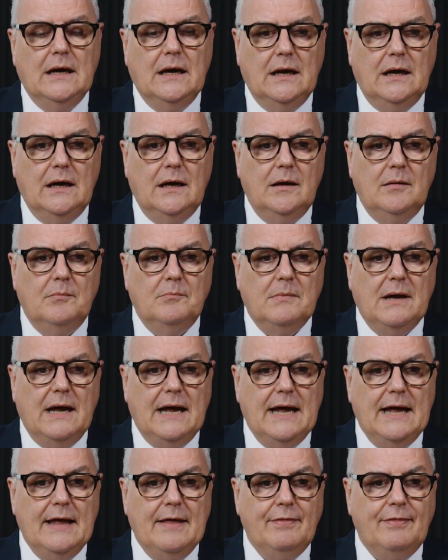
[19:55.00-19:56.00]

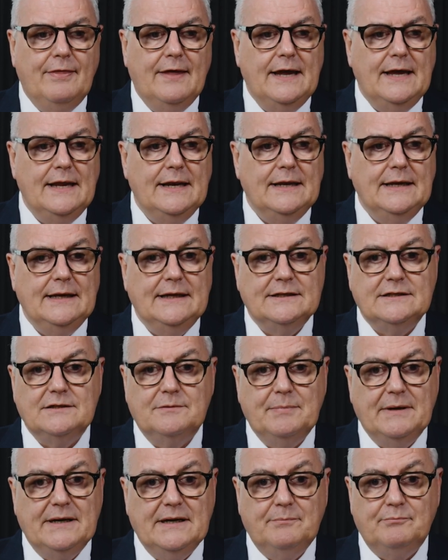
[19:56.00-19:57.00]
And then it's
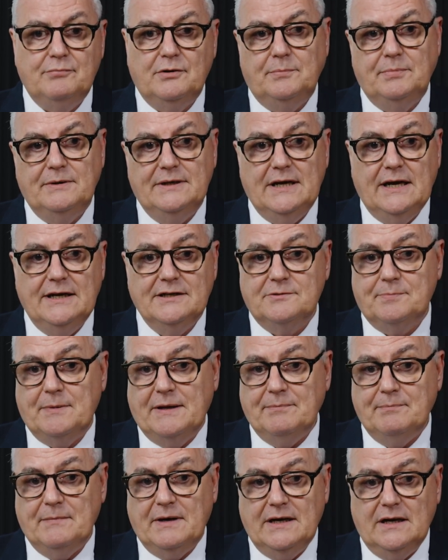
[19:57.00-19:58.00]
about I
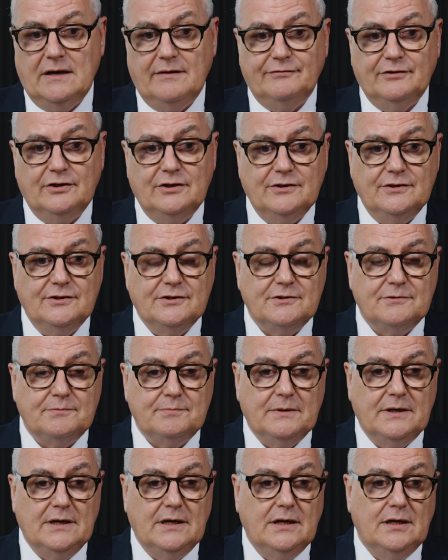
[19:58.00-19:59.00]
spend my
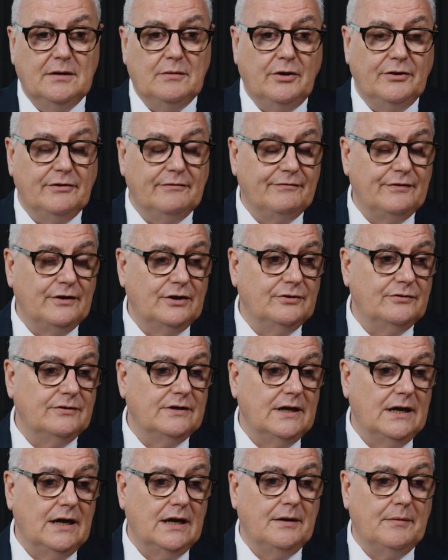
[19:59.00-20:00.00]
afternoons on the phone.
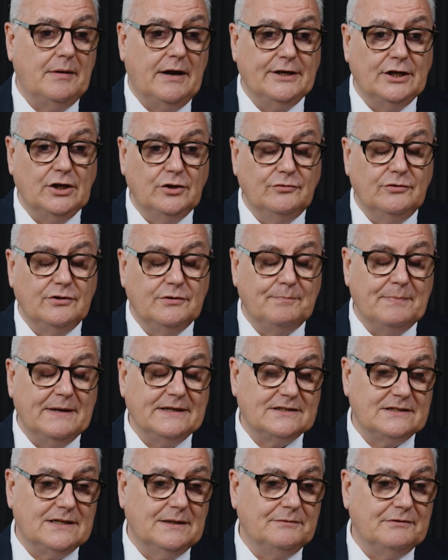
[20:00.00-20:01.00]
I know the
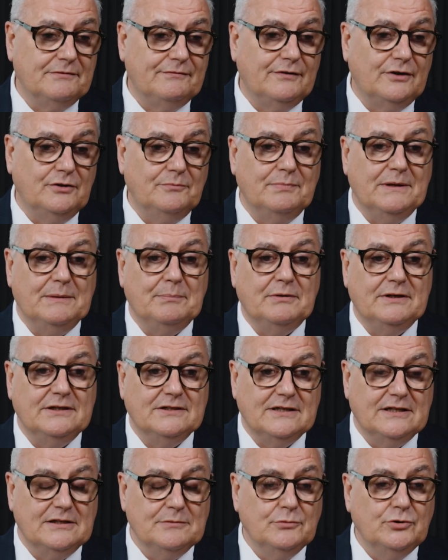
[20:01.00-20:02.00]
best time to phone people
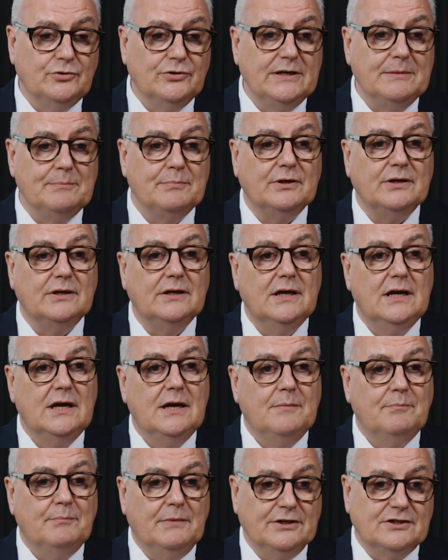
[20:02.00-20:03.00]
is in the morning, but
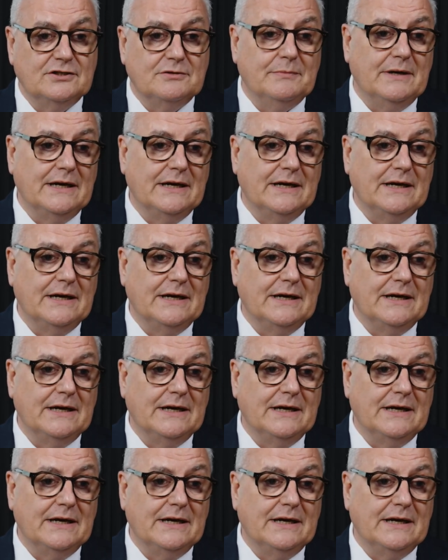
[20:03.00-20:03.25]
most of